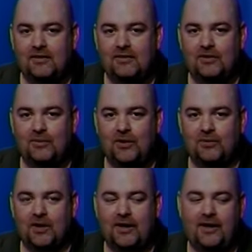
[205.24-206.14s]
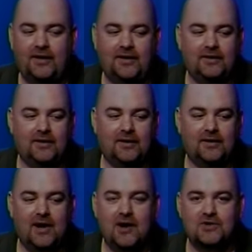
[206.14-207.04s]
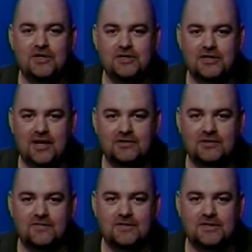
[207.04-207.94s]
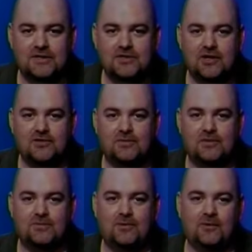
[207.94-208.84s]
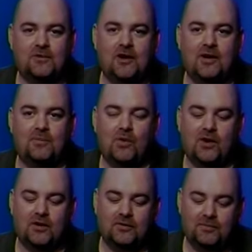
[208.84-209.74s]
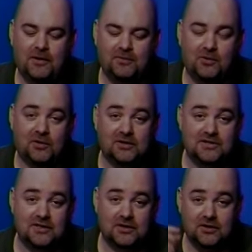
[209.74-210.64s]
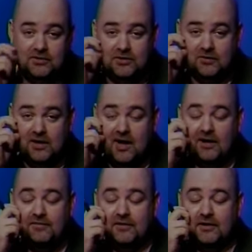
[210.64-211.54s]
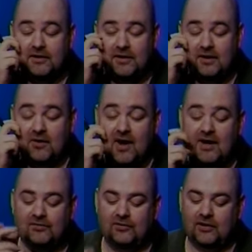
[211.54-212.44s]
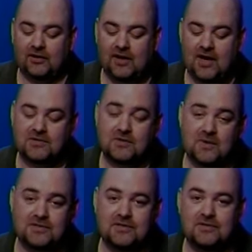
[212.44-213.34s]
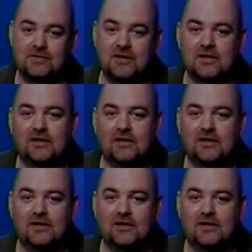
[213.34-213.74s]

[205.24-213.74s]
the, we run a uh, IRC chat service in conjunction with the program where the people who are listening to the show live can interact, uh, ask questions,